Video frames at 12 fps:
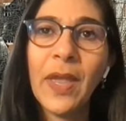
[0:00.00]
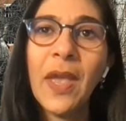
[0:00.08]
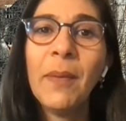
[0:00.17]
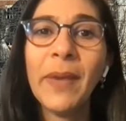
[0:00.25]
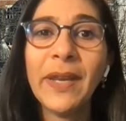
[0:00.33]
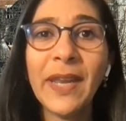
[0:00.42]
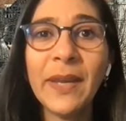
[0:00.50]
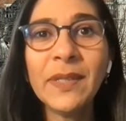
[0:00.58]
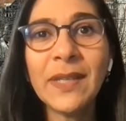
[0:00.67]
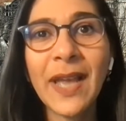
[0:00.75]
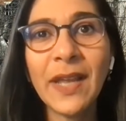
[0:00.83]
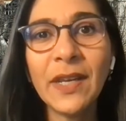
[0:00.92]
My name
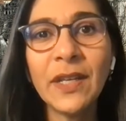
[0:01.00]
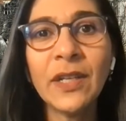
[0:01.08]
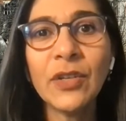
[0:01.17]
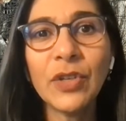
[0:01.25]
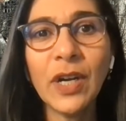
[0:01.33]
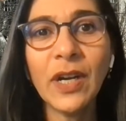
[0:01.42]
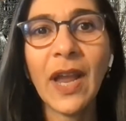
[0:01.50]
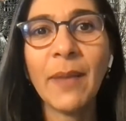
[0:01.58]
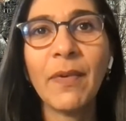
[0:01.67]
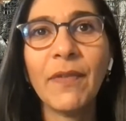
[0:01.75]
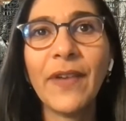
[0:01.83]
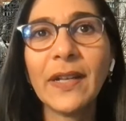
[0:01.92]
is Nadia Najjar.
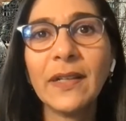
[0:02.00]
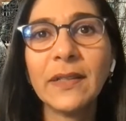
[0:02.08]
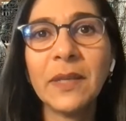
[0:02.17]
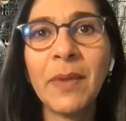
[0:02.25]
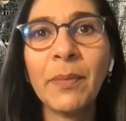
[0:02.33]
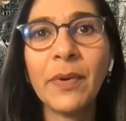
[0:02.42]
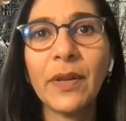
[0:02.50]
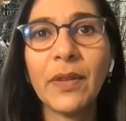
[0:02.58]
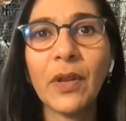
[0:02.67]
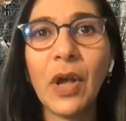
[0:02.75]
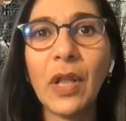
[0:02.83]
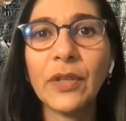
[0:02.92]
I'm a faculty member
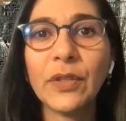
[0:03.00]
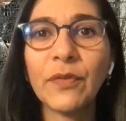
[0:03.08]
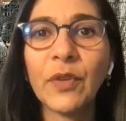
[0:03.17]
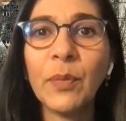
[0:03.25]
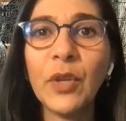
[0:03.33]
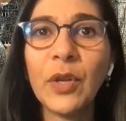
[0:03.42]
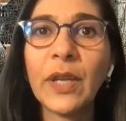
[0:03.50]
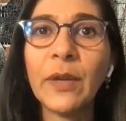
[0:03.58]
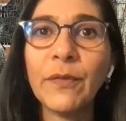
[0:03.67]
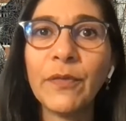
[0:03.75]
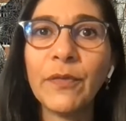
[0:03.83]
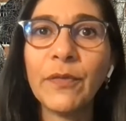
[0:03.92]
at the College of Computing
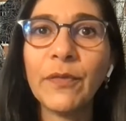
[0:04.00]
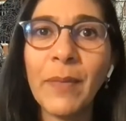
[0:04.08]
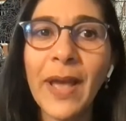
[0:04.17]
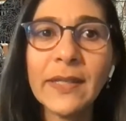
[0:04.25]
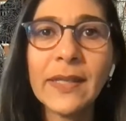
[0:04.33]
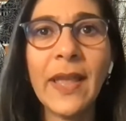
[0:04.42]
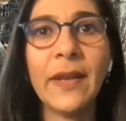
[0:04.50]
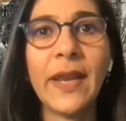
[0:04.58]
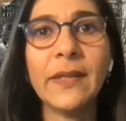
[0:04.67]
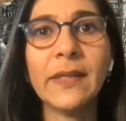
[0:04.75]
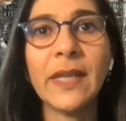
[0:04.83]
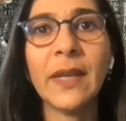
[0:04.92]
Informatics and
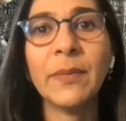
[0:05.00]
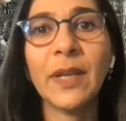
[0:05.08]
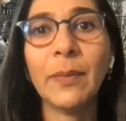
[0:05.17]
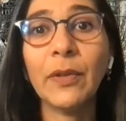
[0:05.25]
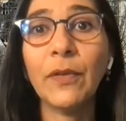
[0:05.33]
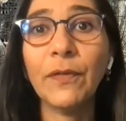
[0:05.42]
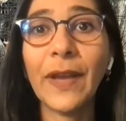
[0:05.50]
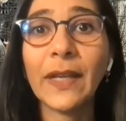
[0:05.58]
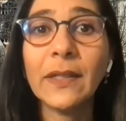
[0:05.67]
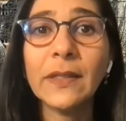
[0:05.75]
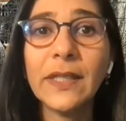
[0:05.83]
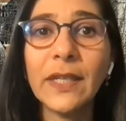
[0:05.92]
ACMW
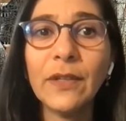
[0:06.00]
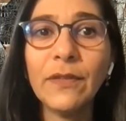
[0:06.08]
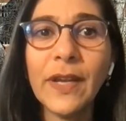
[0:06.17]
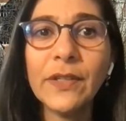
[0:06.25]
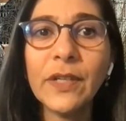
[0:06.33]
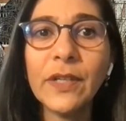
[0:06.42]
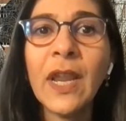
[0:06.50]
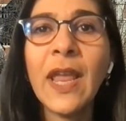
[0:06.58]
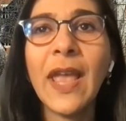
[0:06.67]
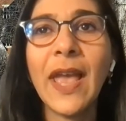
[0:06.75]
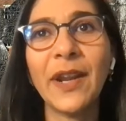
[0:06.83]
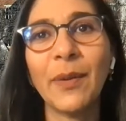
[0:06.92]
faculty advisor
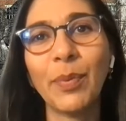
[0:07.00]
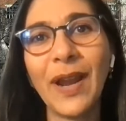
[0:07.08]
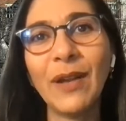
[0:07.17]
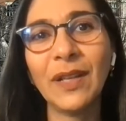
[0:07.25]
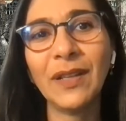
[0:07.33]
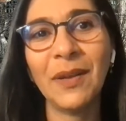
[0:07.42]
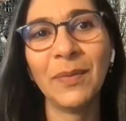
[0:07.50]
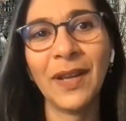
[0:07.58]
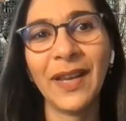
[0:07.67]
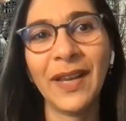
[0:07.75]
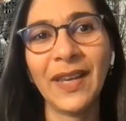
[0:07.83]
and a proud alumni.